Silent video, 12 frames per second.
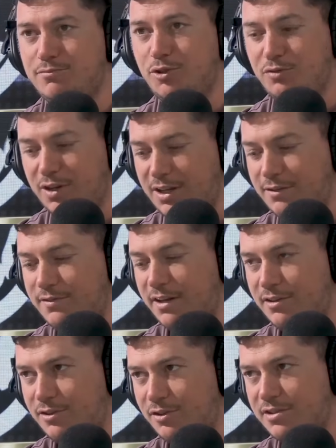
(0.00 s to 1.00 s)
the relief then
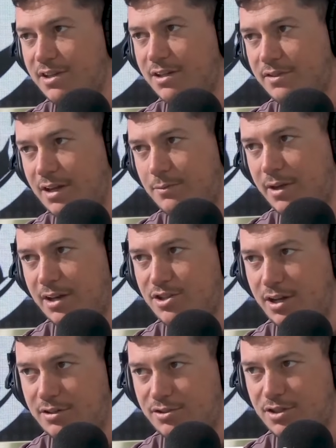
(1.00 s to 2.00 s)
at the other side of it that we actually
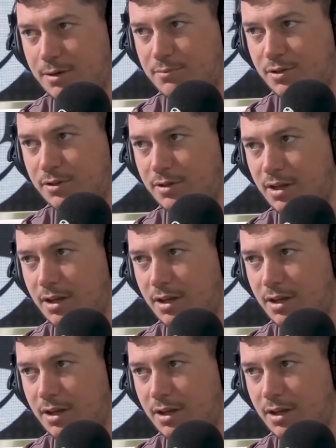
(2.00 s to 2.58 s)
got the job done,